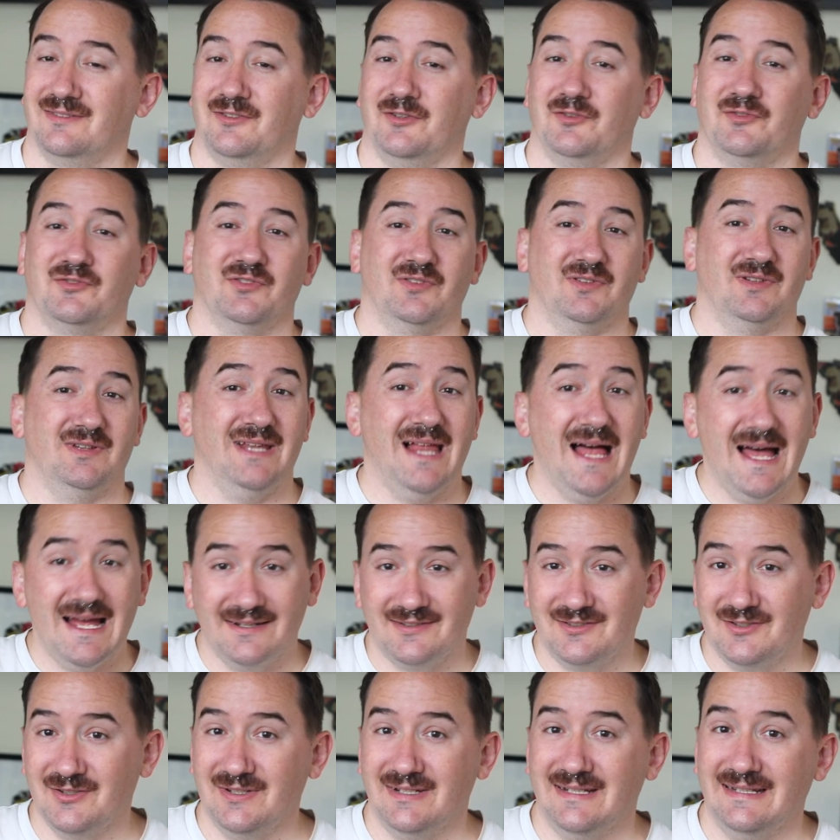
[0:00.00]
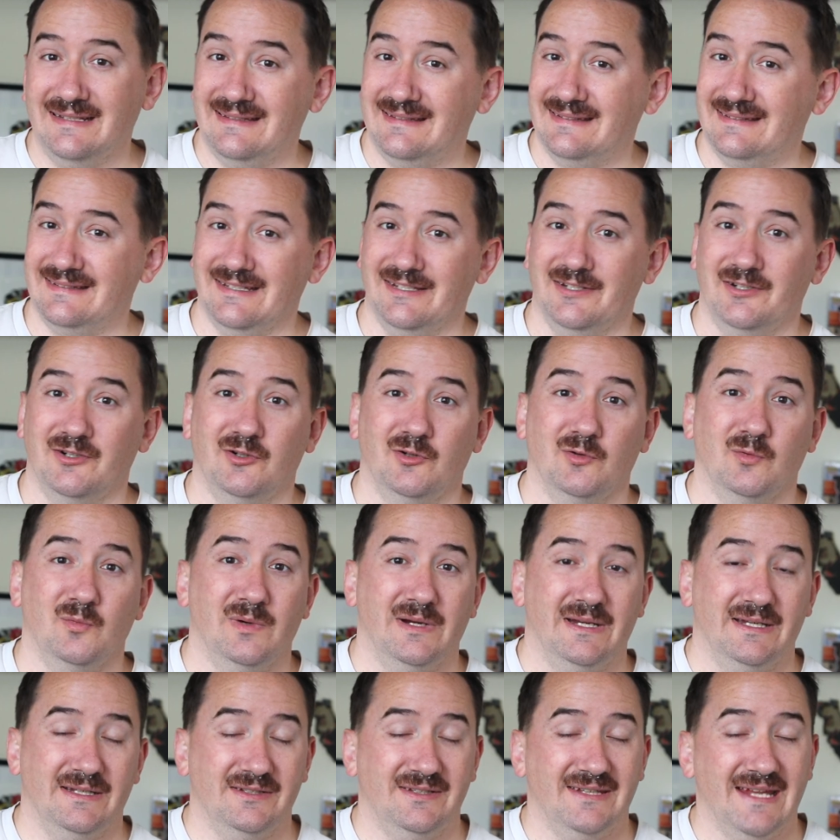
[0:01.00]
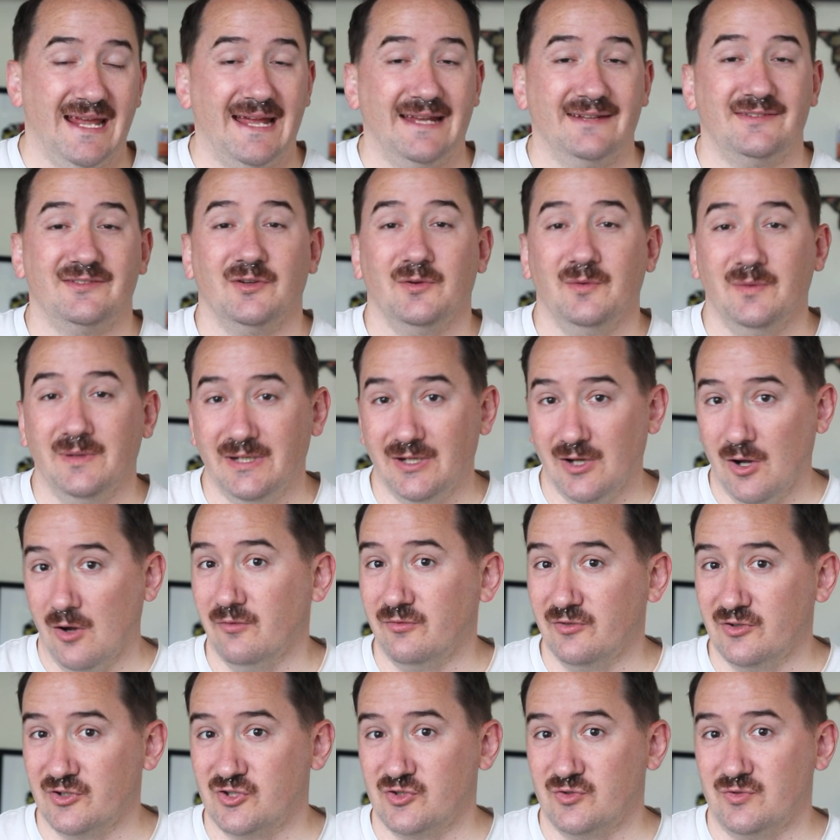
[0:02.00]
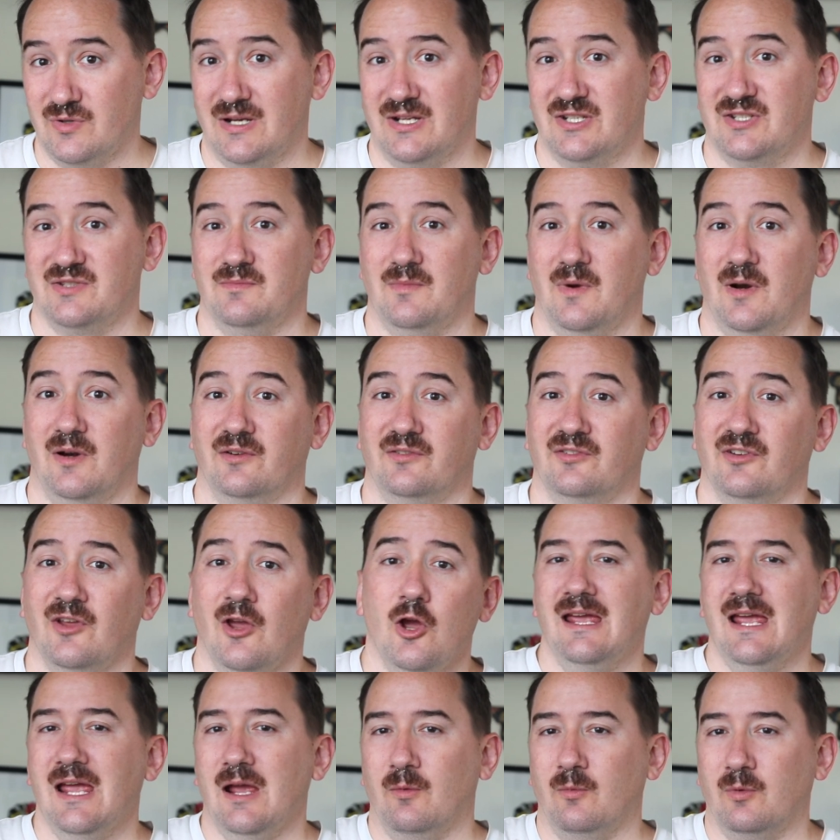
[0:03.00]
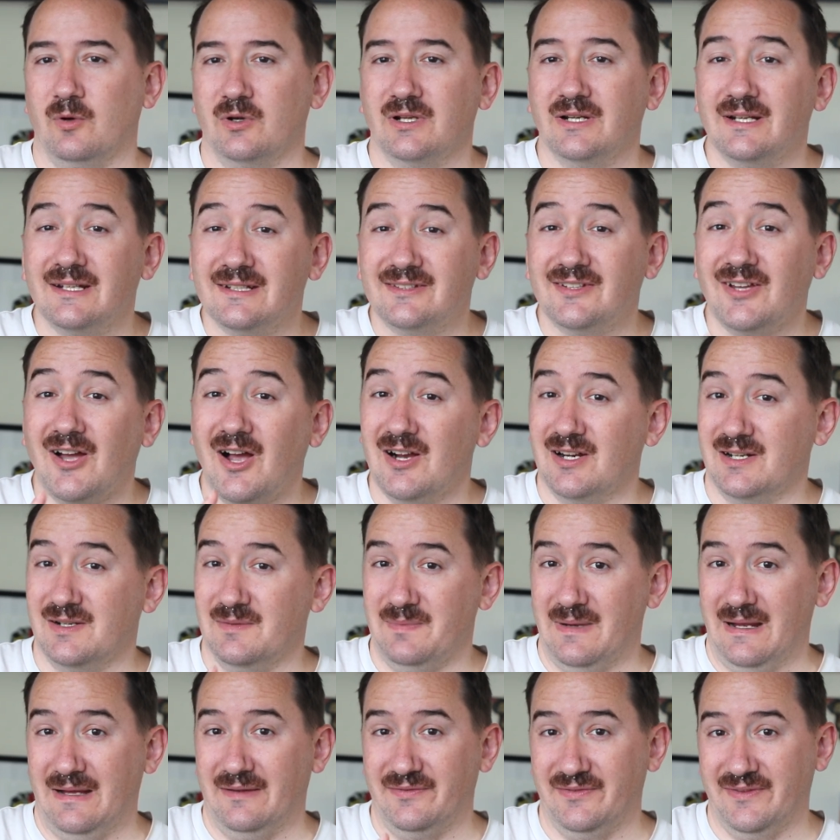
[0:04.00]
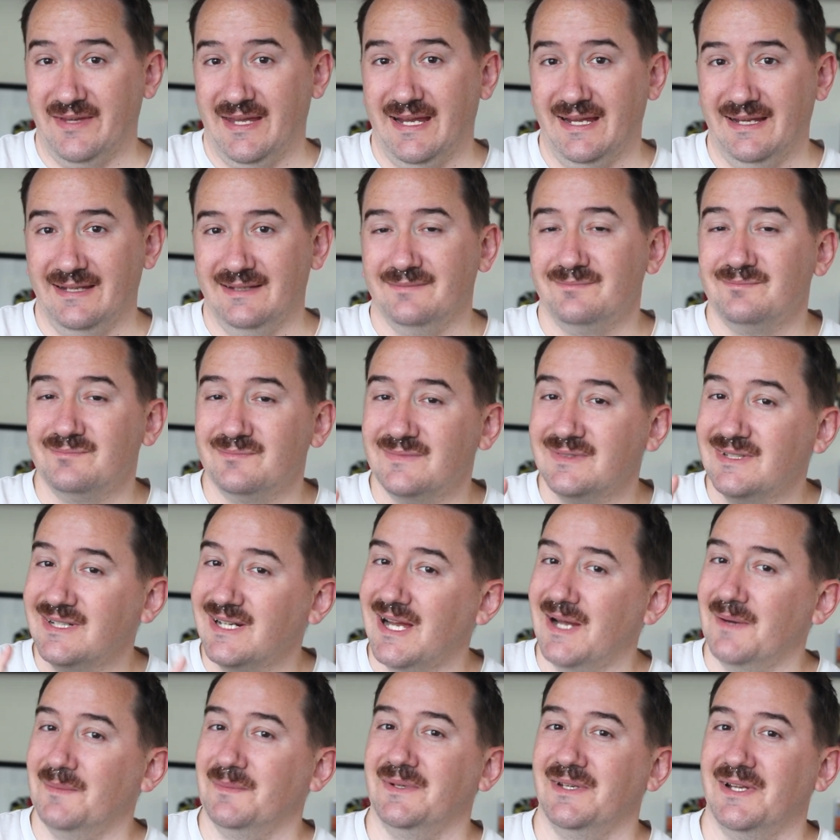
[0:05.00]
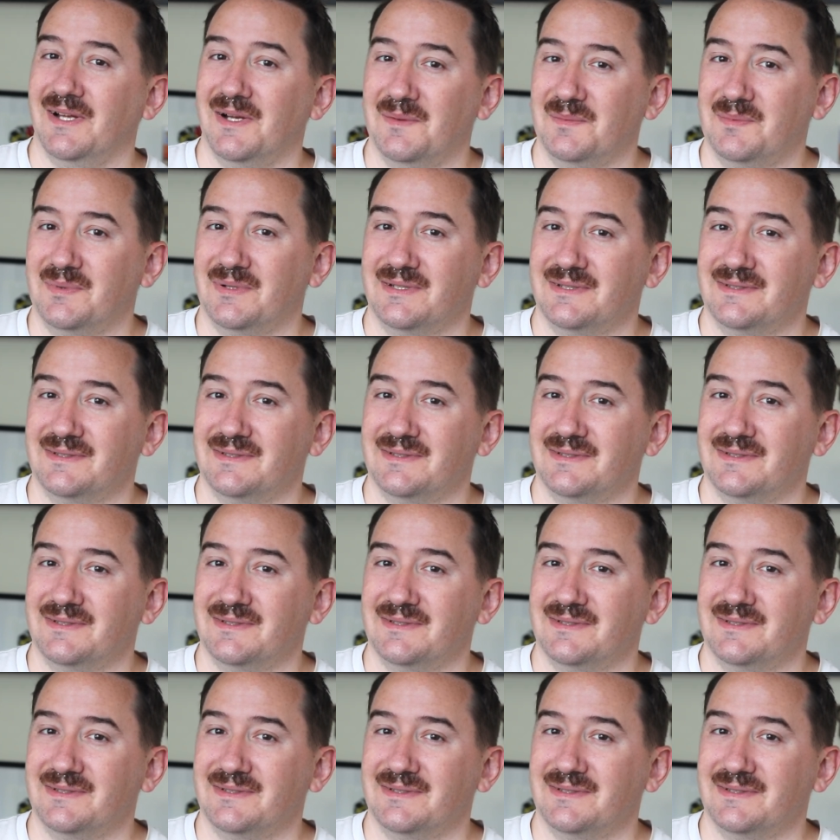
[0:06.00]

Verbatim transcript: There's a lot to consider when tattooing over stretch marks, and we're going to talk about that coming up.